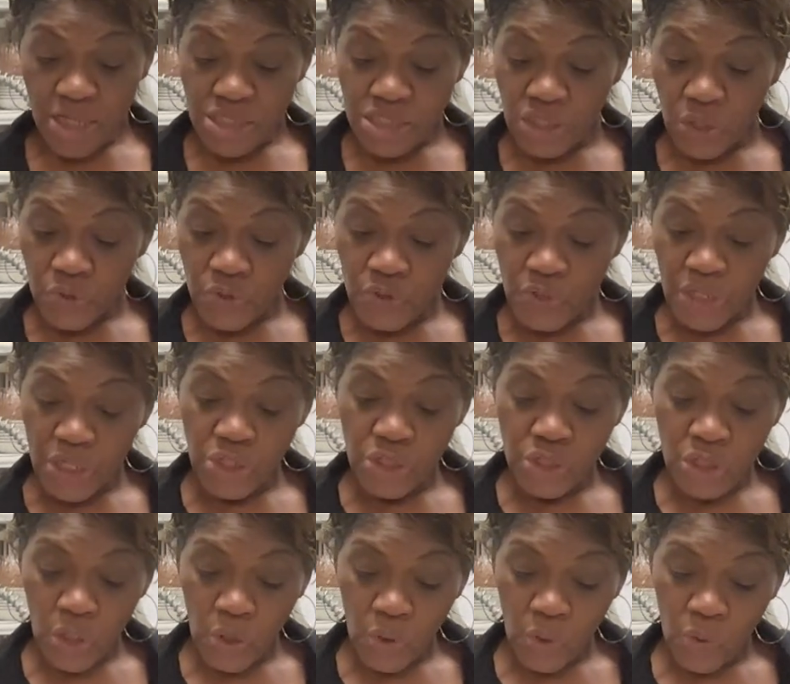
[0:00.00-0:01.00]
so you
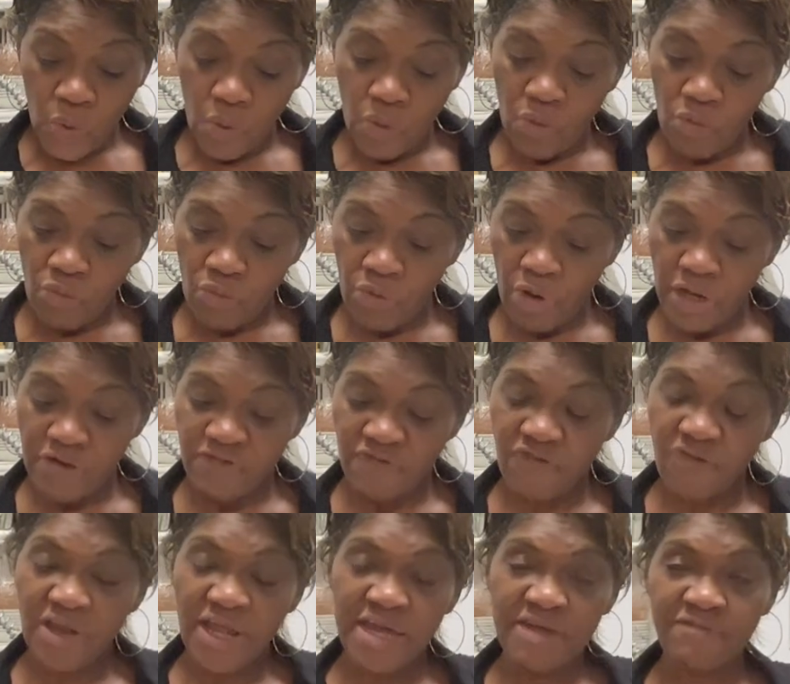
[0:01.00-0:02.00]
can know what
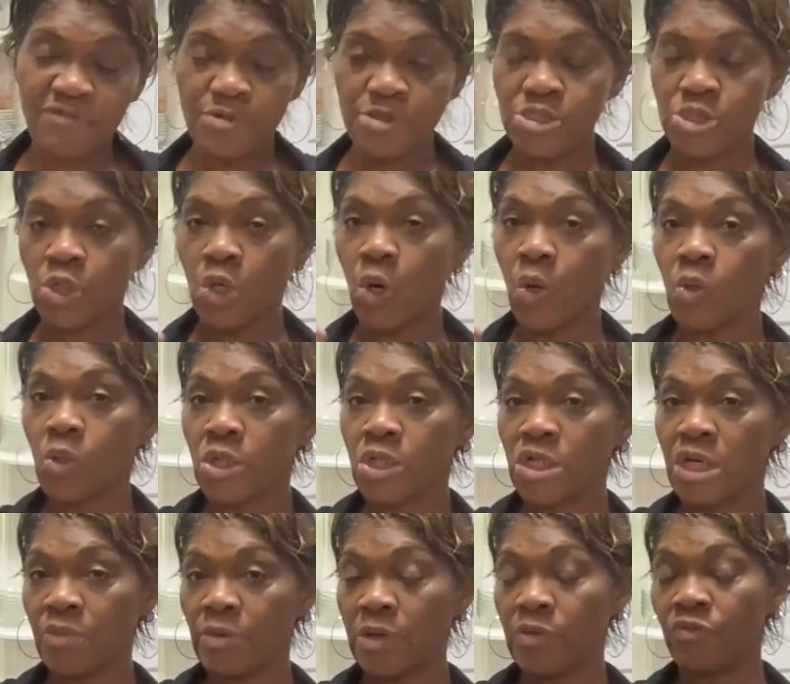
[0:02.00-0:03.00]
flavors go
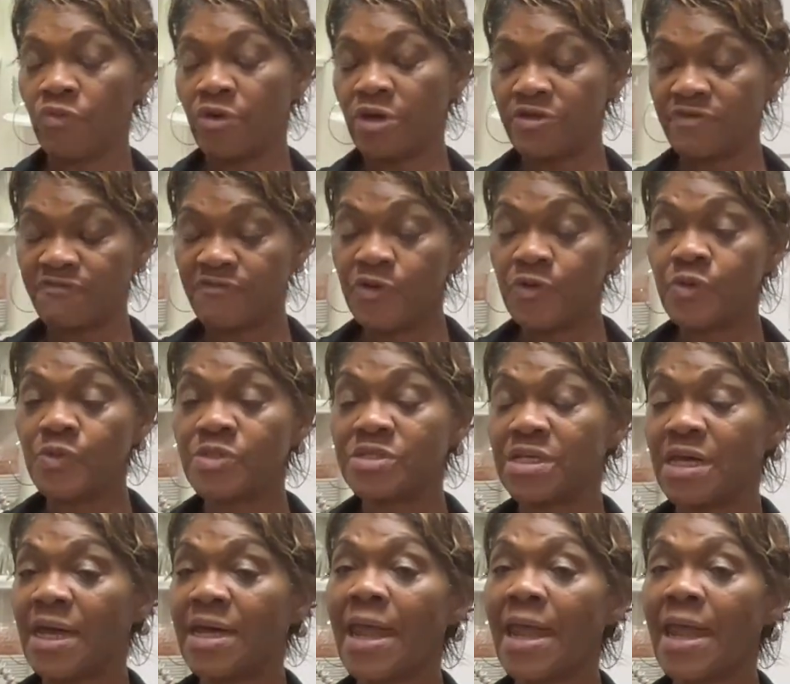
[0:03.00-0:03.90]
good with what foods.